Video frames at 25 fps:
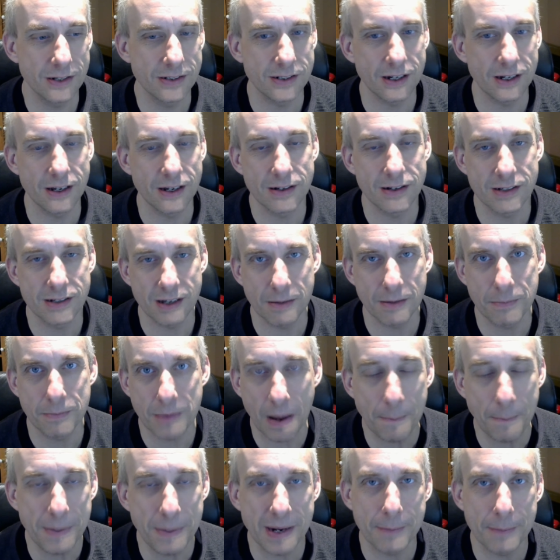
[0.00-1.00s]
So it's
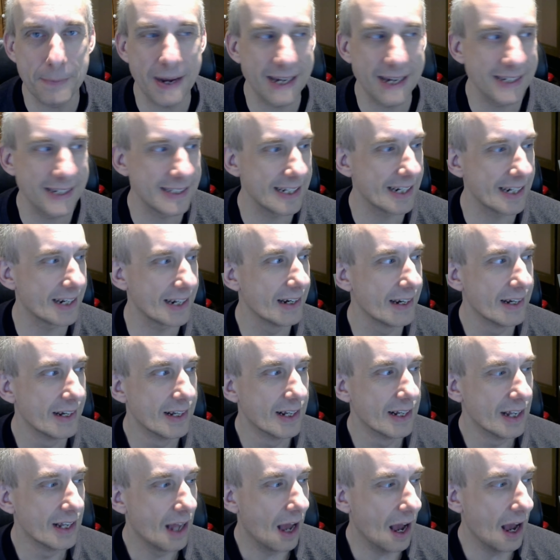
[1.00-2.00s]
a bit of Basic,
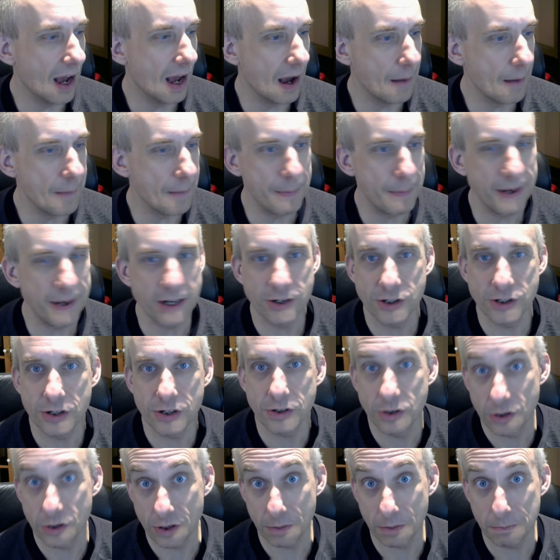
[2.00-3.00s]
a bit of
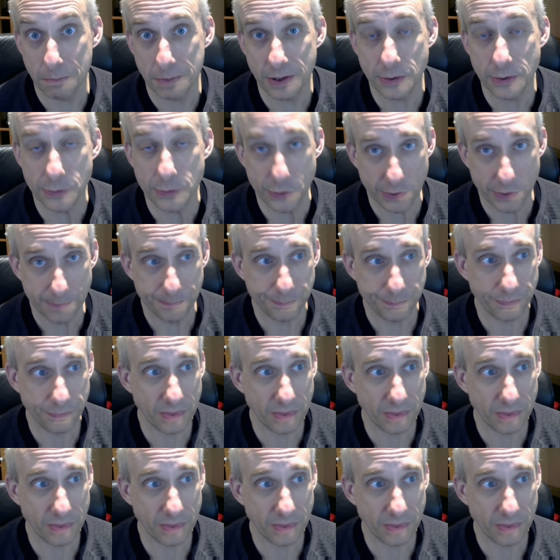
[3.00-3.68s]
Duke Nukem build,